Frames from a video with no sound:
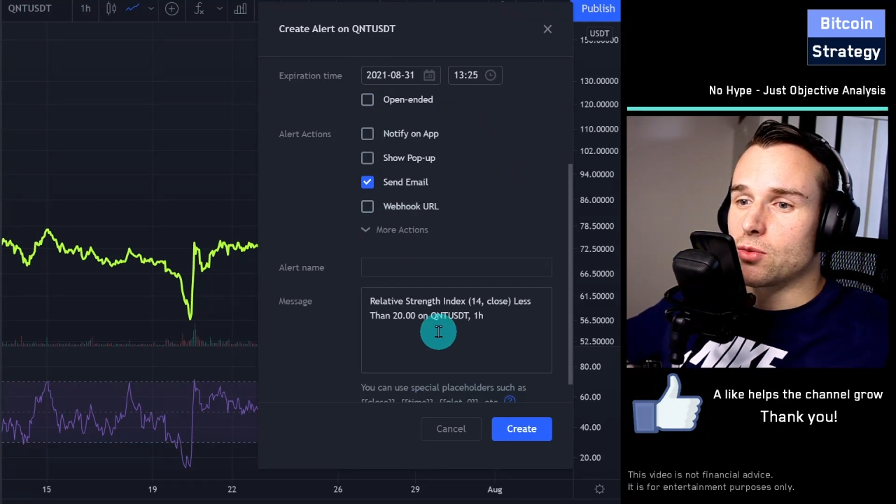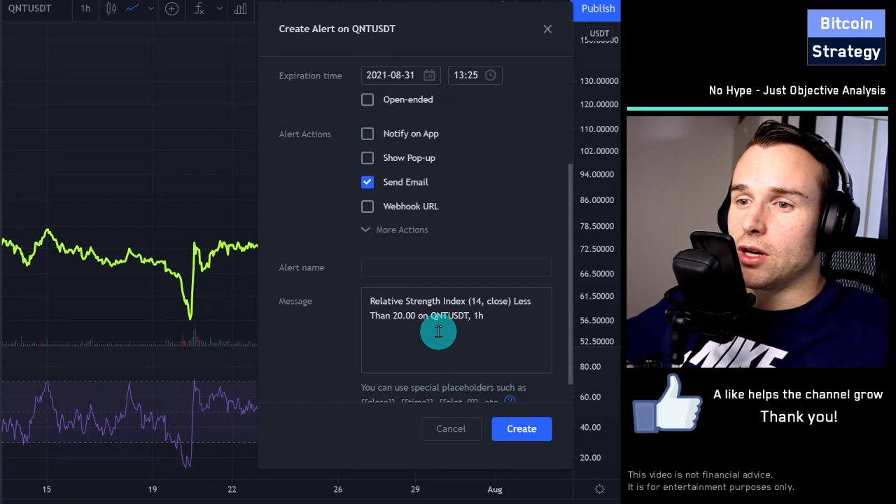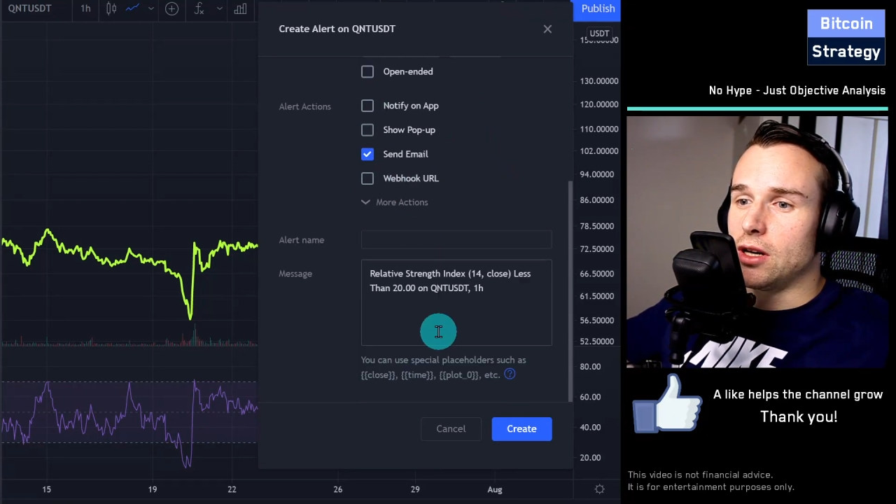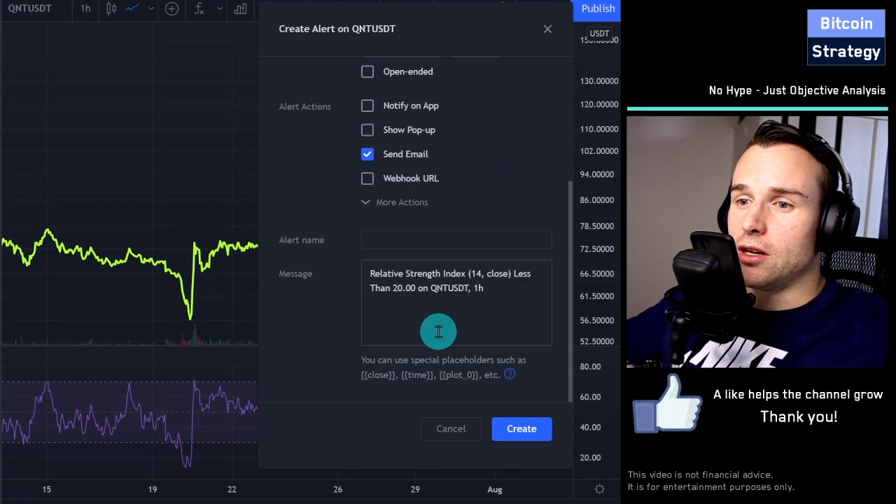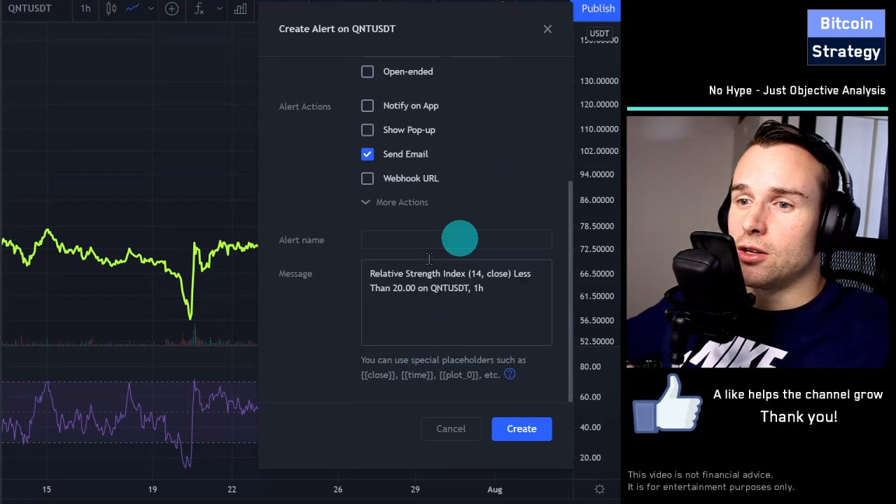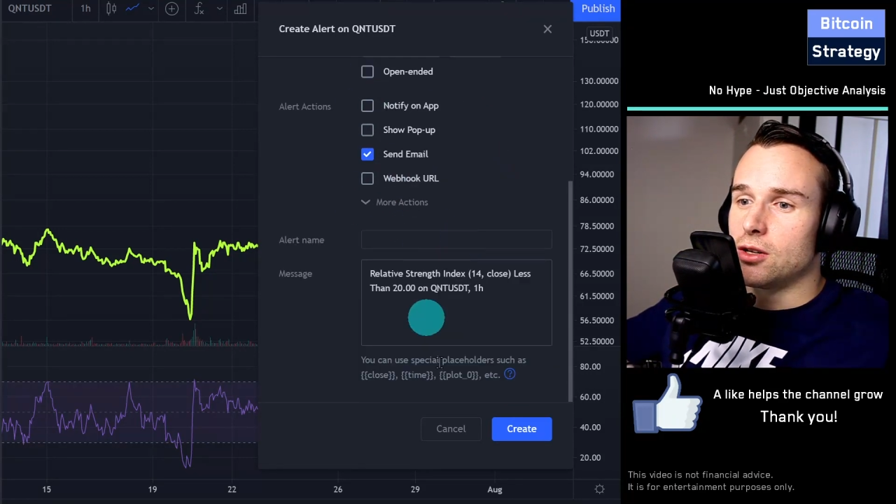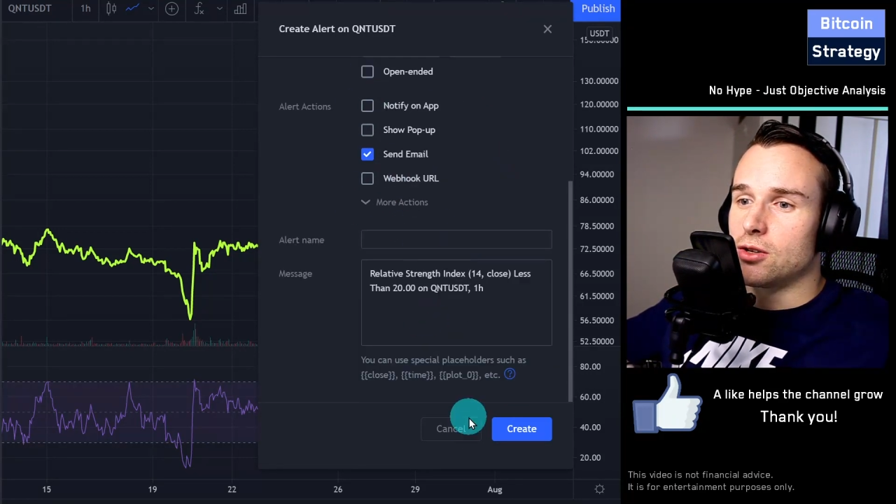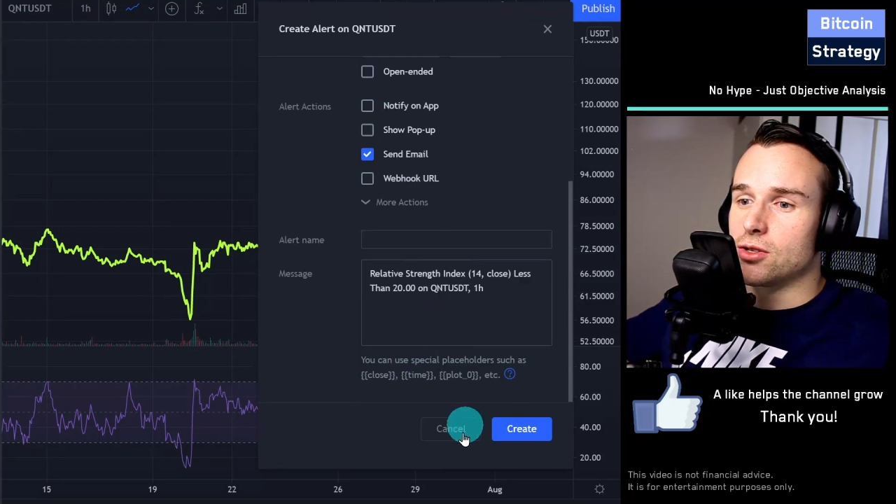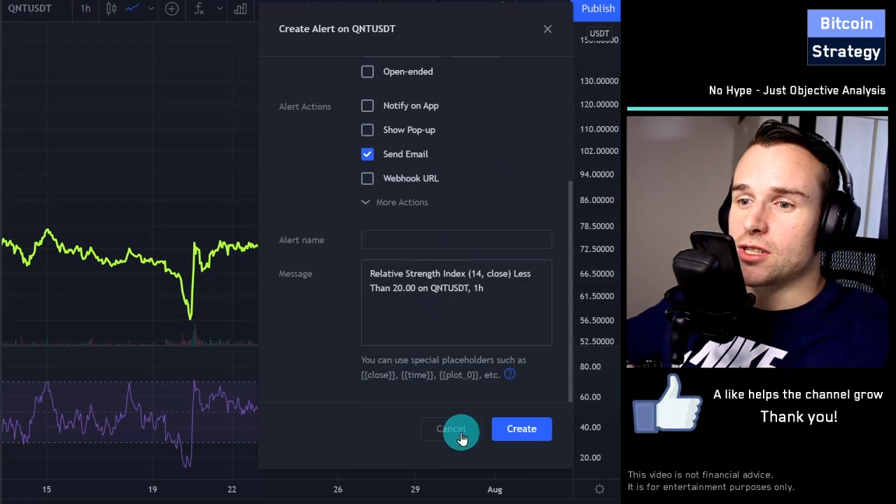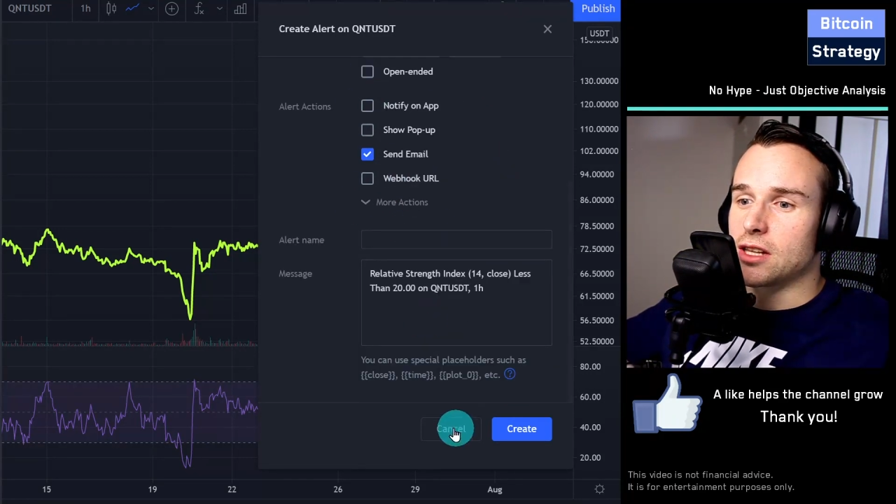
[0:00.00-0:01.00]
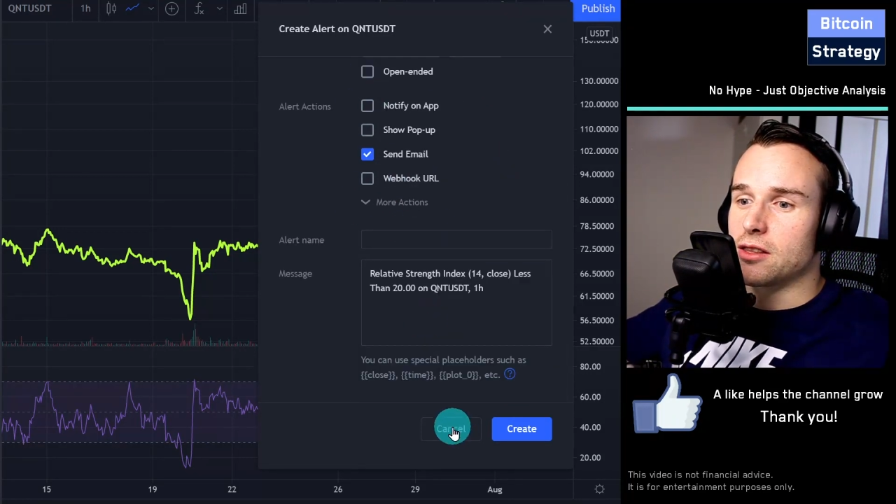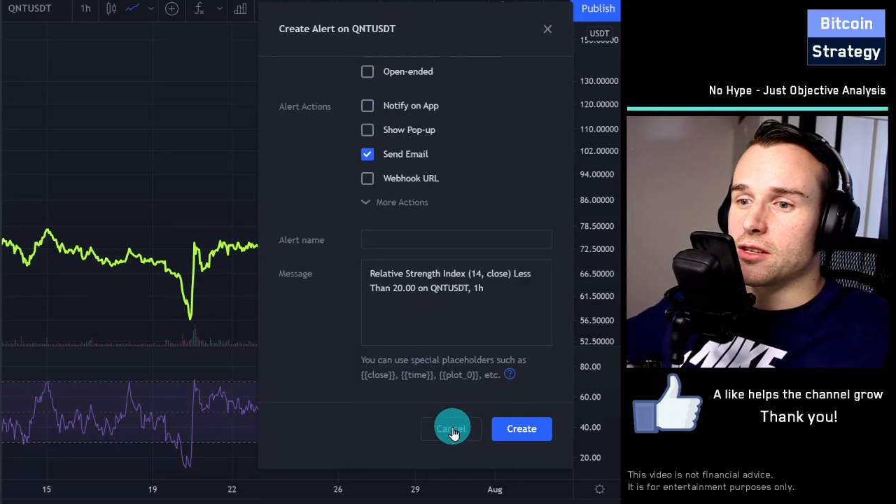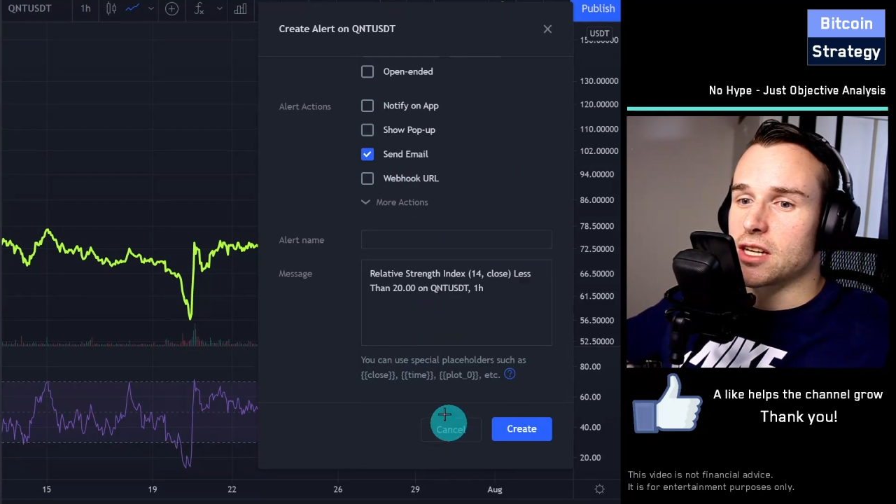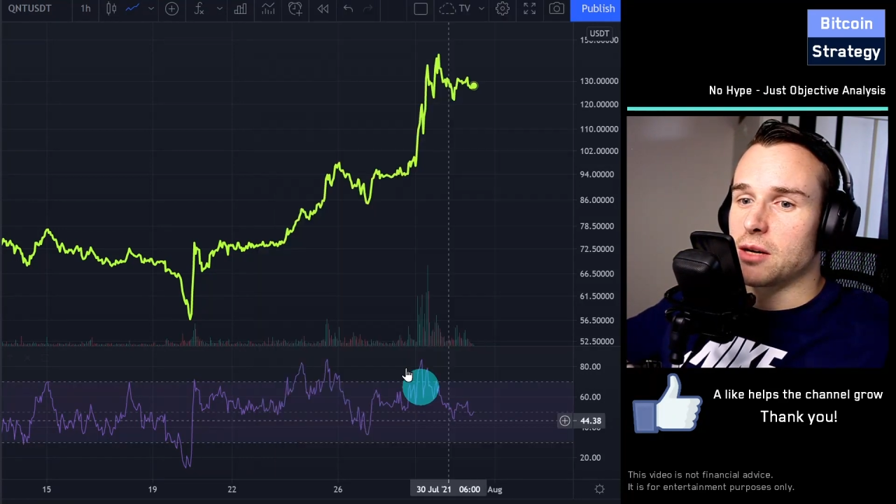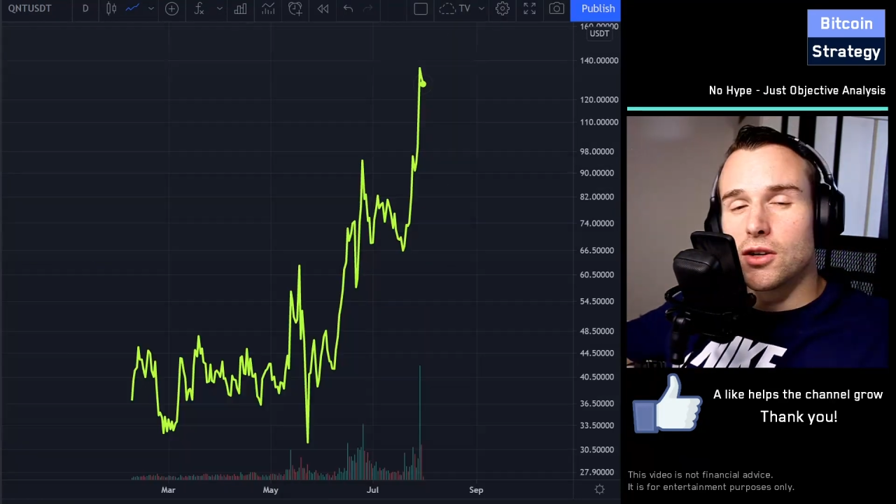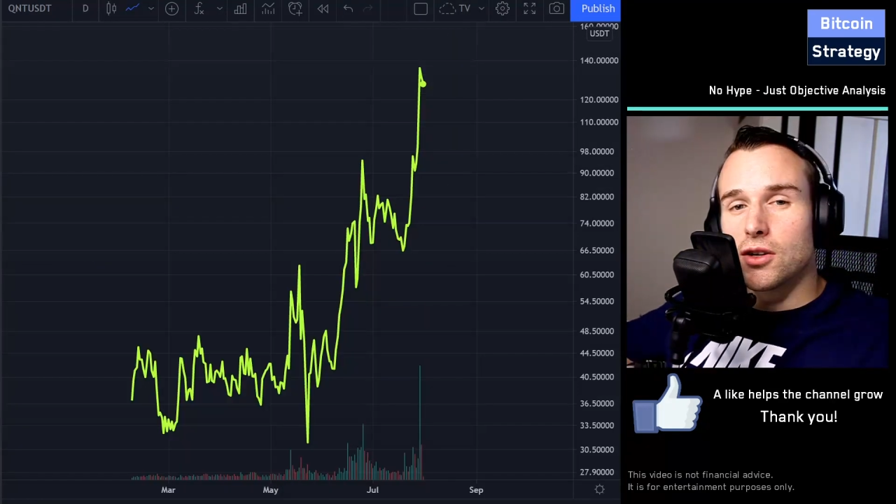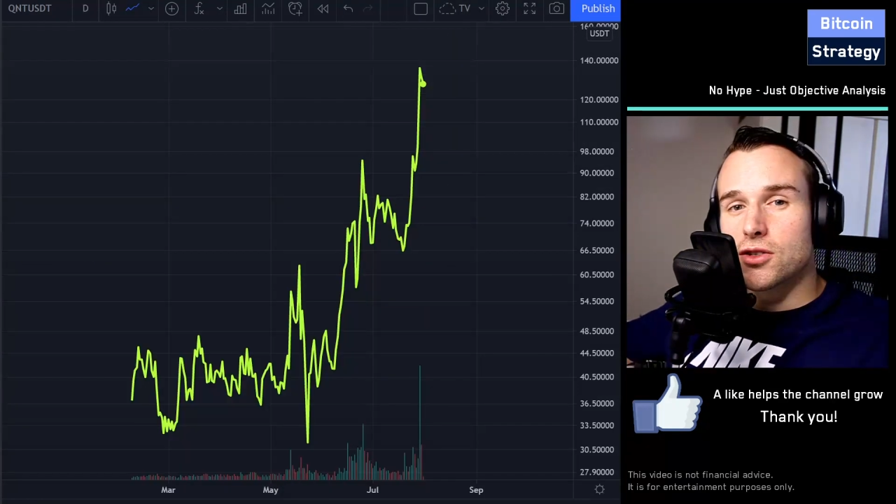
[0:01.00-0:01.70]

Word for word: way to set this up.